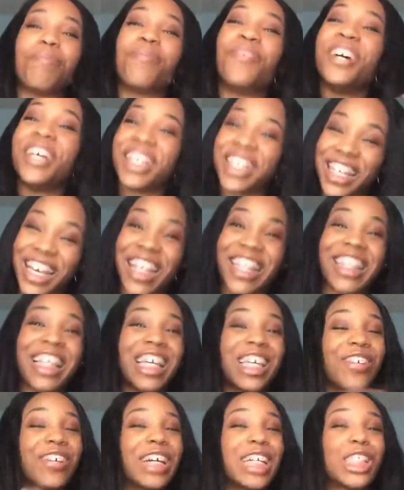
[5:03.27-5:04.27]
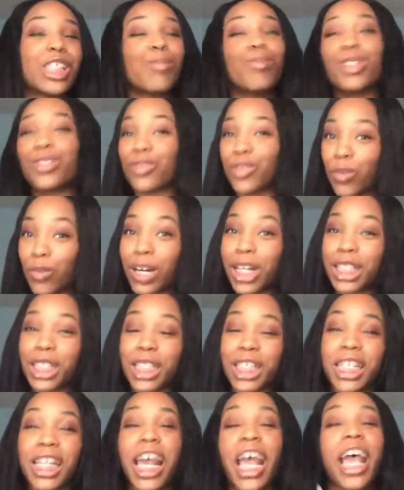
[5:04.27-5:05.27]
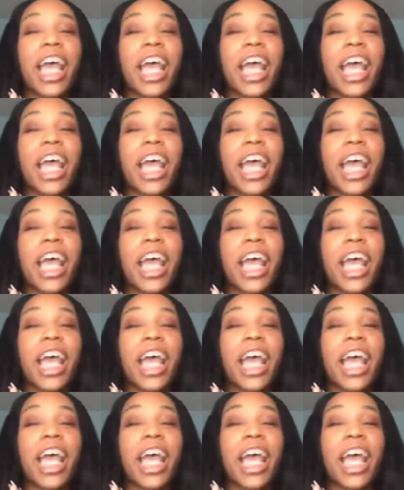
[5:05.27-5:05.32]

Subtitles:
But yeah, thank you guys so much for watching.